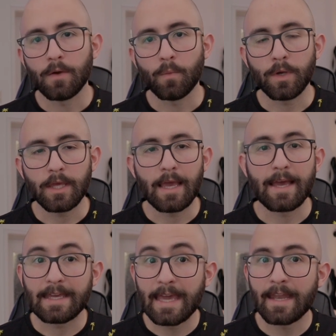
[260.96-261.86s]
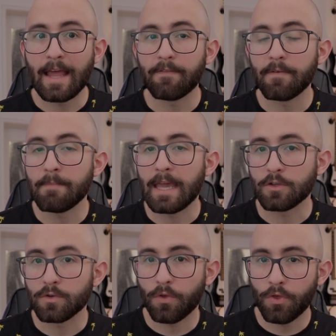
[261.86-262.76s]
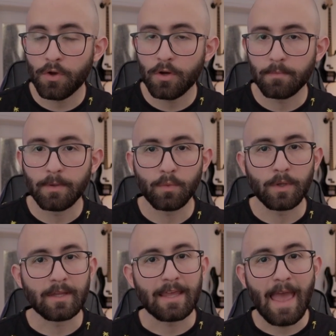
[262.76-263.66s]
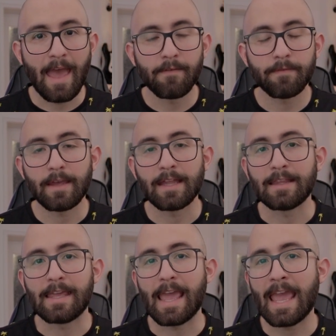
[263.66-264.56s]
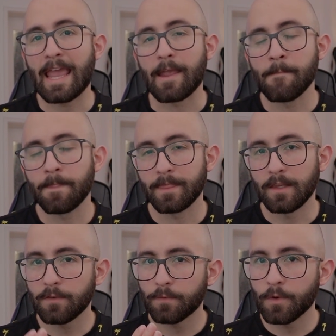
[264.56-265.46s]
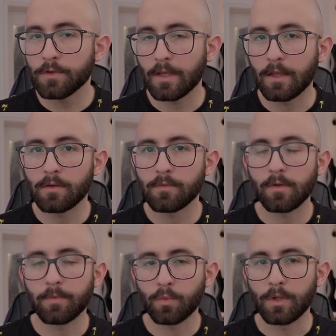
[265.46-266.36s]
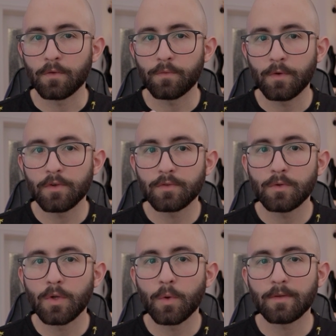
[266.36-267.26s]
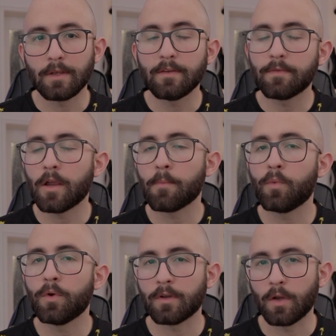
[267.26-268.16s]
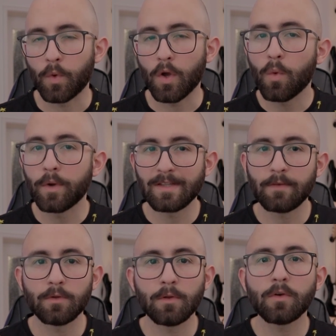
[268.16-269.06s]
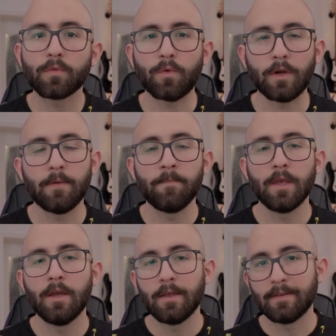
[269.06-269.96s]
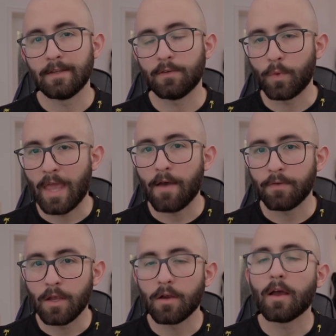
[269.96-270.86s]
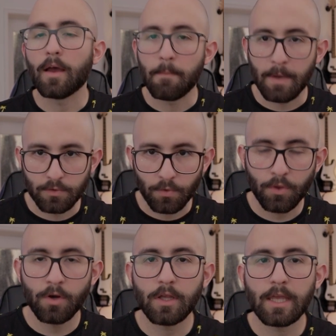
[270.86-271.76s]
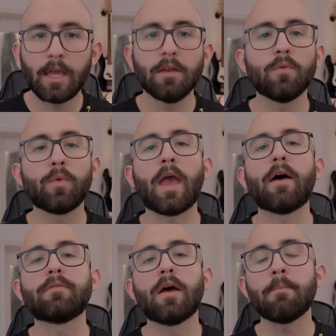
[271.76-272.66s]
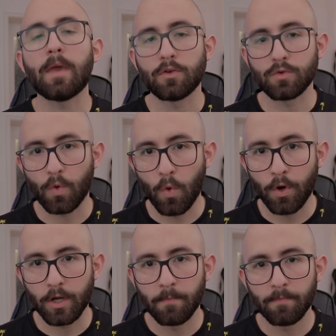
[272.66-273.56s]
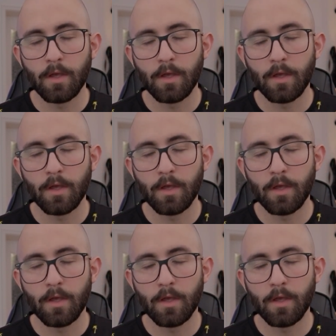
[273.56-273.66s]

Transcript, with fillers: We again have a major third between the F and the A. This first interval between the first two notes is very important and we always have to look for it. Since we have here a major third again, we have a major chord.